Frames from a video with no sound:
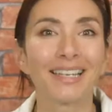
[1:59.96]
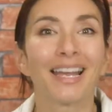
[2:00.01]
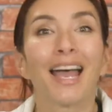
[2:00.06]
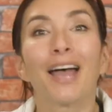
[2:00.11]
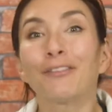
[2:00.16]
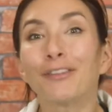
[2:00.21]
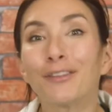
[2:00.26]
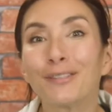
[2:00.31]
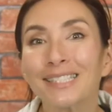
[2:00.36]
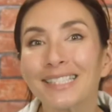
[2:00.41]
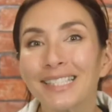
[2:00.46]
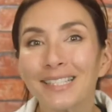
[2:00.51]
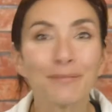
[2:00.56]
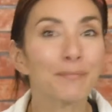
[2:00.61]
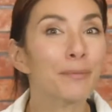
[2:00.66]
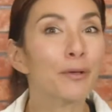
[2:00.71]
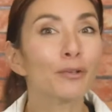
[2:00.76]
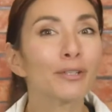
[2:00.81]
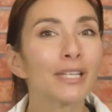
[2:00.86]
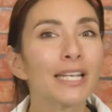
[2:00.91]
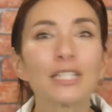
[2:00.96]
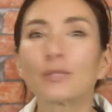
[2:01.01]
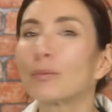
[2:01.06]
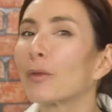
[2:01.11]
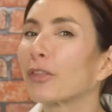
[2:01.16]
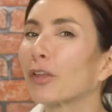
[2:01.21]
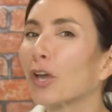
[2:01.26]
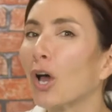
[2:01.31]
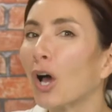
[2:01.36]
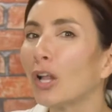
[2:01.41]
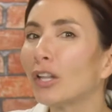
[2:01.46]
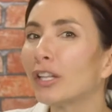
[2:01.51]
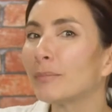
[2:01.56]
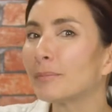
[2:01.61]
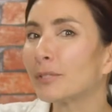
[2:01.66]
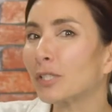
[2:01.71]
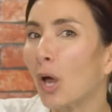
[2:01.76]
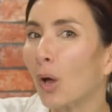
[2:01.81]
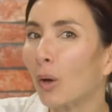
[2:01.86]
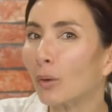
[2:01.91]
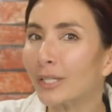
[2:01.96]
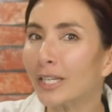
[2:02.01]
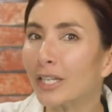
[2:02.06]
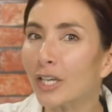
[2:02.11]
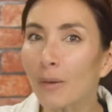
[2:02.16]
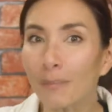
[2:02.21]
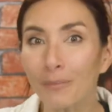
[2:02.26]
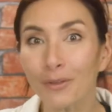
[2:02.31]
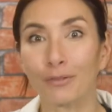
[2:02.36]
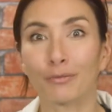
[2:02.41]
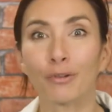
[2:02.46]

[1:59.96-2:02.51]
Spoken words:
Have you seen buildings with columns holding up the